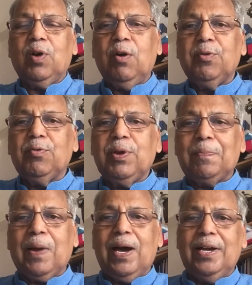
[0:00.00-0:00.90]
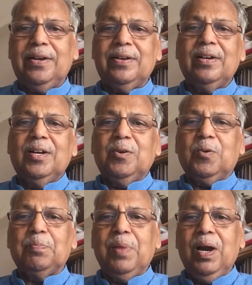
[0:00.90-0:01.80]
How do we plan
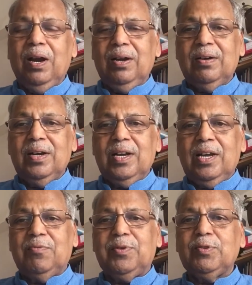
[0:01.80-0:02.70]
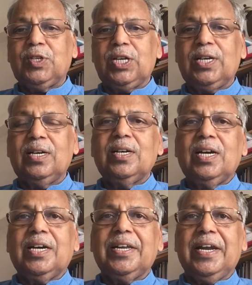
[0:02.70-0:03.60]
to build a future
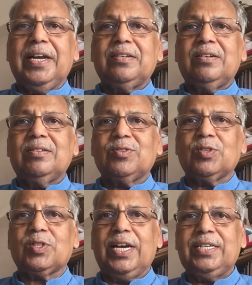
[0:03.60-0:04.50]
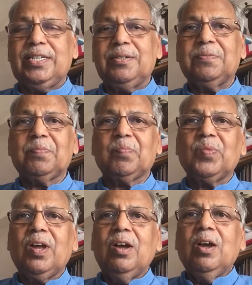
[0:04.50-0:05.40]
great society?
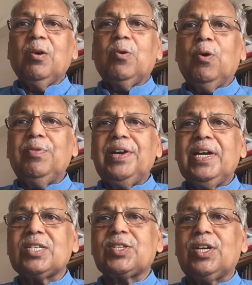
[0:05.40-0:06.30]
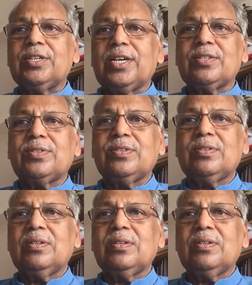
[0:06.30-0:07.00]
COVID has taught us